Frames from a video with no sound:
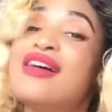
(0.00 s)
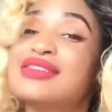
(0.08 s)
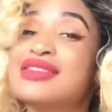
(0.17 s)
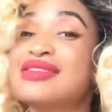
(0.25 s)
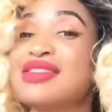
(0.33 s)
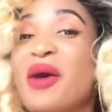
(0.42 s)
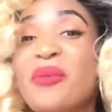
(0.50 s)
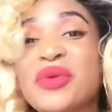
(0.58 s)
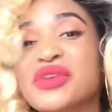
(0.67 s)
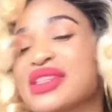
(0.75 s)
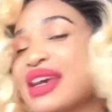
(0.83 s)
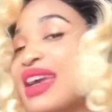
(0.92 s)
the
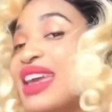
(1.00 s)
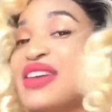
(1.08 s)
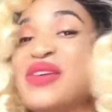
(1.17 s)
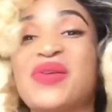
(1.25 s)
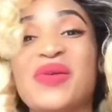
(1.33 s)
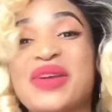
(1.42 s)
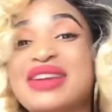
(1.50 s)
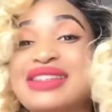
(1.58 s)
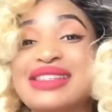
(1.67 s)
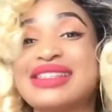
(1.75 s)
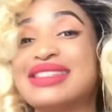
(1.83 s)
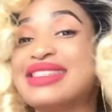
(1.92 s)
numbers are
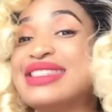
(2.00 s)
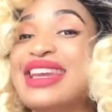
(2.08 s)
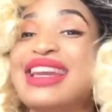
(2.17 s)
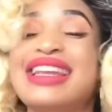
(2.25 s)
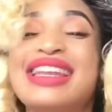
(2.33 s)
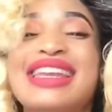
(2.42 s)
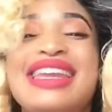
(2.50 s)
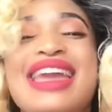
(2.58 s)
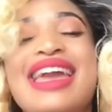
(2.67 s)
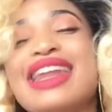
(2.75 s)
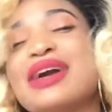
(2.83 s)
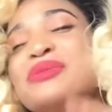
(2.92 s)
increasing daily
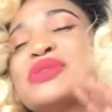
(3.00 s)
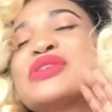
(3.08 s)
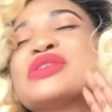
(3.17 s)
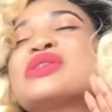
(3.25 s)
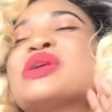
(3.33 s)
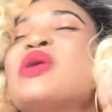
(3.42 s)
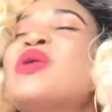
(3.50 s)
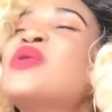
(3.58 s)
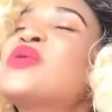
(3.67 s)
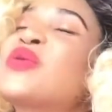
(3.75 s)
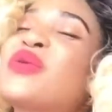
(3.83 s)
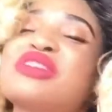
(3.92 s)
and i'm
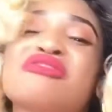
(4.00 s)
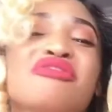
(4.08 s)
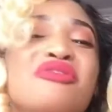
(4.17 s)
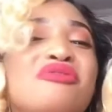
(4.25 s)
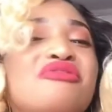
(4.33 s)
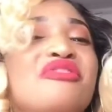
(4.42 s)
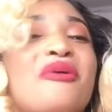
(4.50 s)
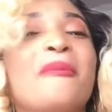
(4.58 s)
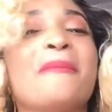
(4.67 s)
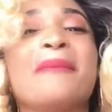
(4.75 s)
so grateful for